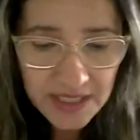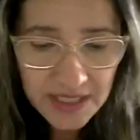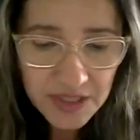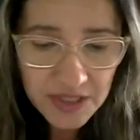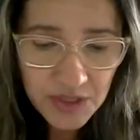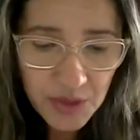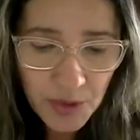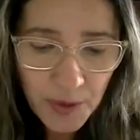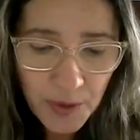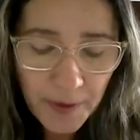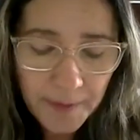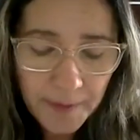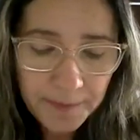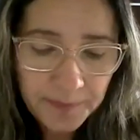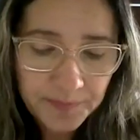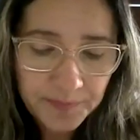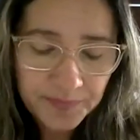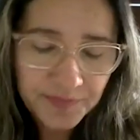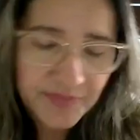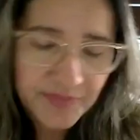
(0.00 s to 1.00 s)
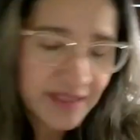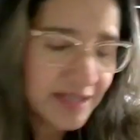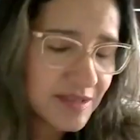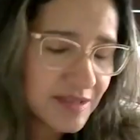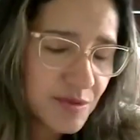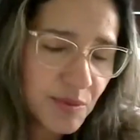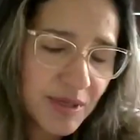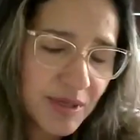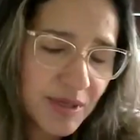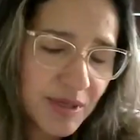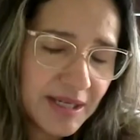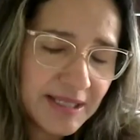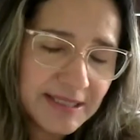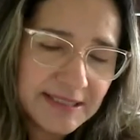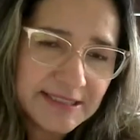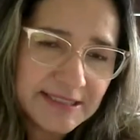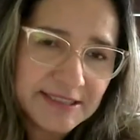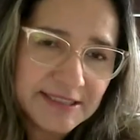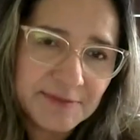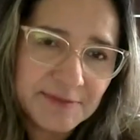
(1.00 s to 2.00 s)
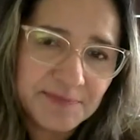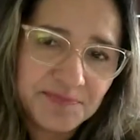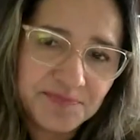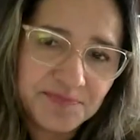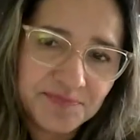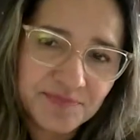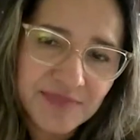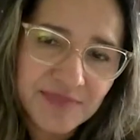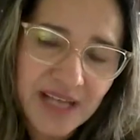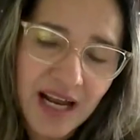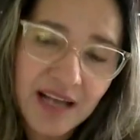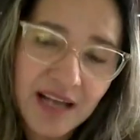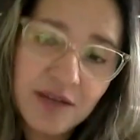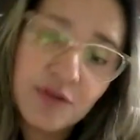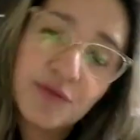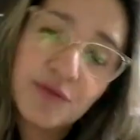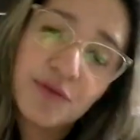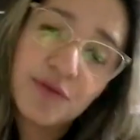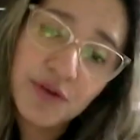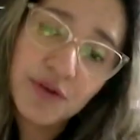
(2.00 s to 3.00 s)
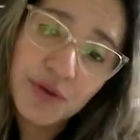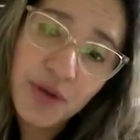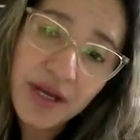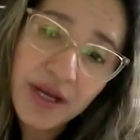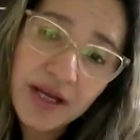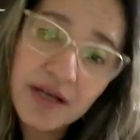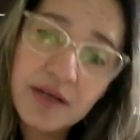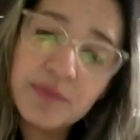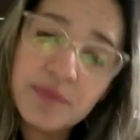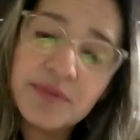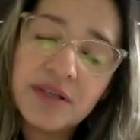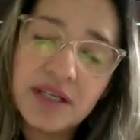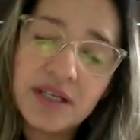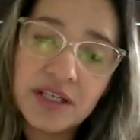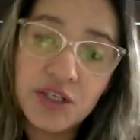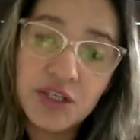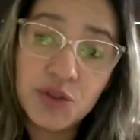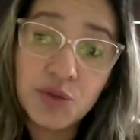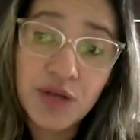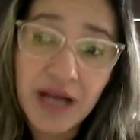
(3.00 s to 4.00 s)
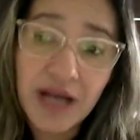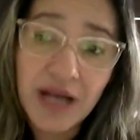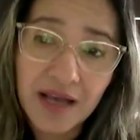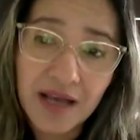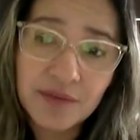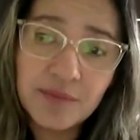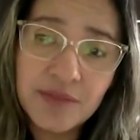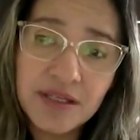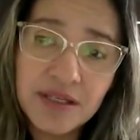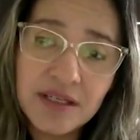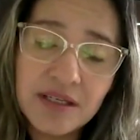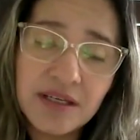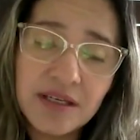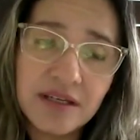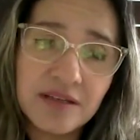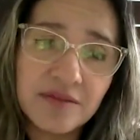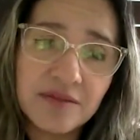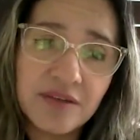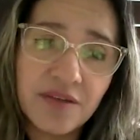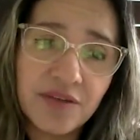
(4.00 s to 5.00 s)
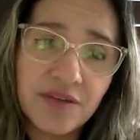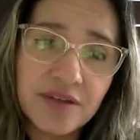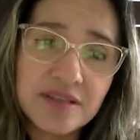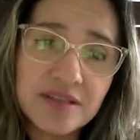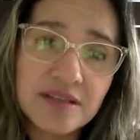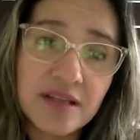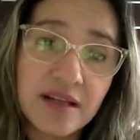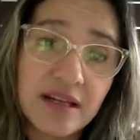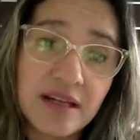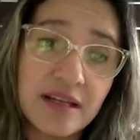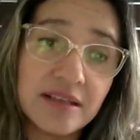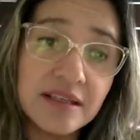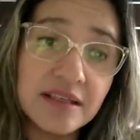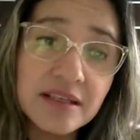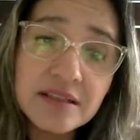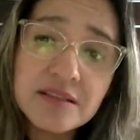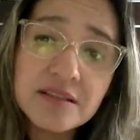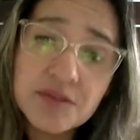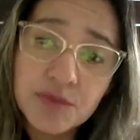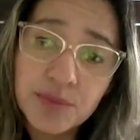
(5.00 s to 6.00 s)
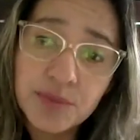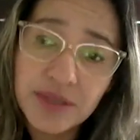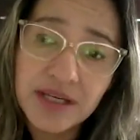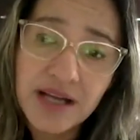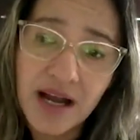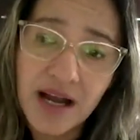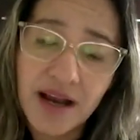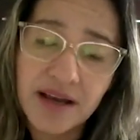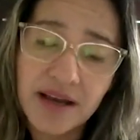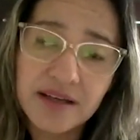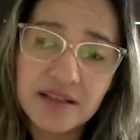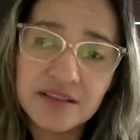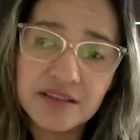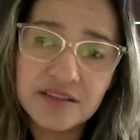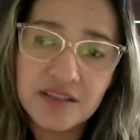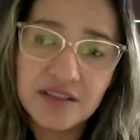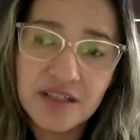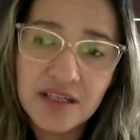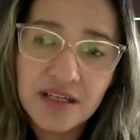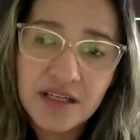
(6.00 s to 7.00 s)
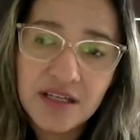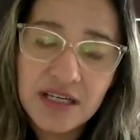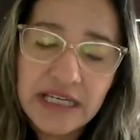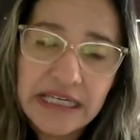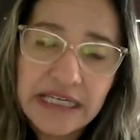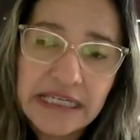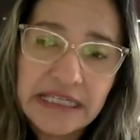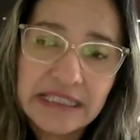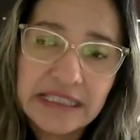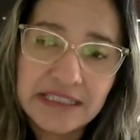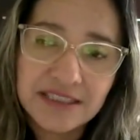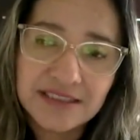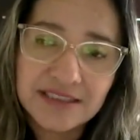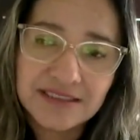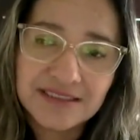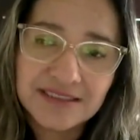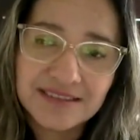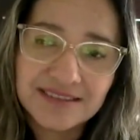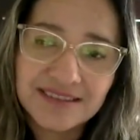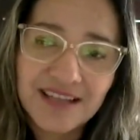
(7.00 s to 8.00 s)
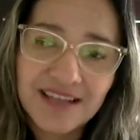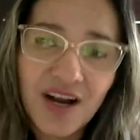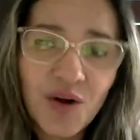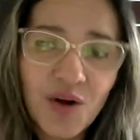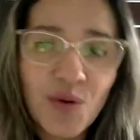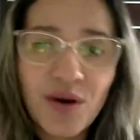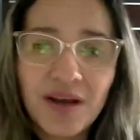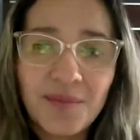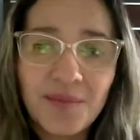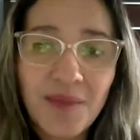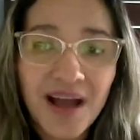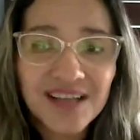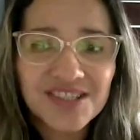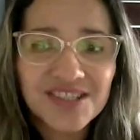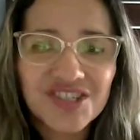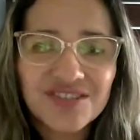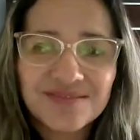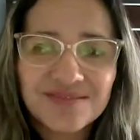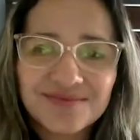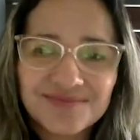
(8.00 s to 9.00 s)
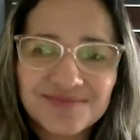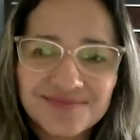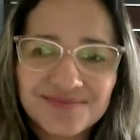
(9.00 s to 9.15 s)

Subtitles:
So that's why I look for your help. You guide me and the things that I need to be guided. And now I match.